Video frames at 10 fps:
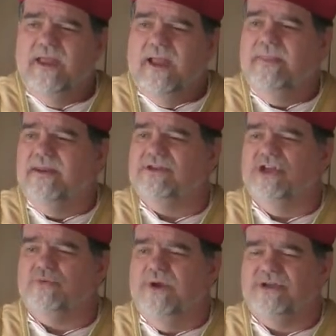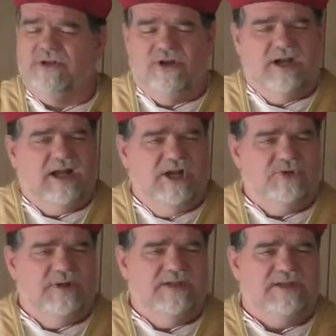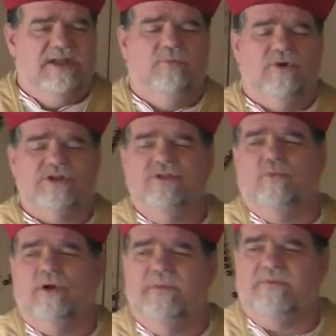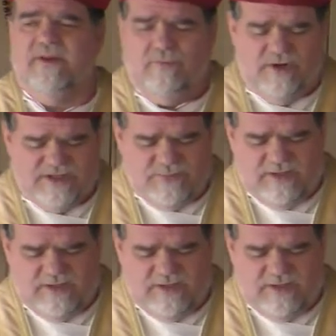And then the situation in our country is getting worse, and the world is getting worse.